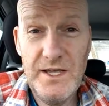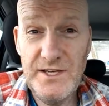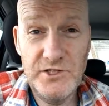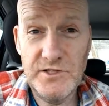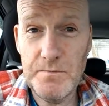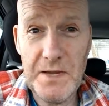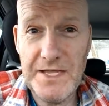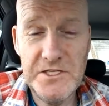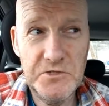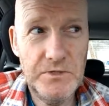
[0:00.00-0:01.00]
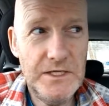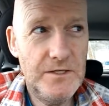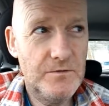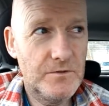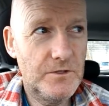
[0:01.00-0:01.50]
it just depends
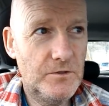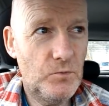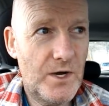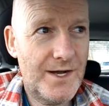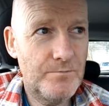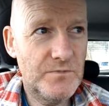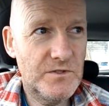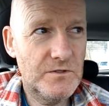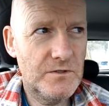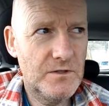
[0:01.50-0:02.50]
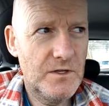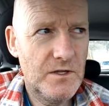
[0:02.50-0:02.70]
really you know what happens and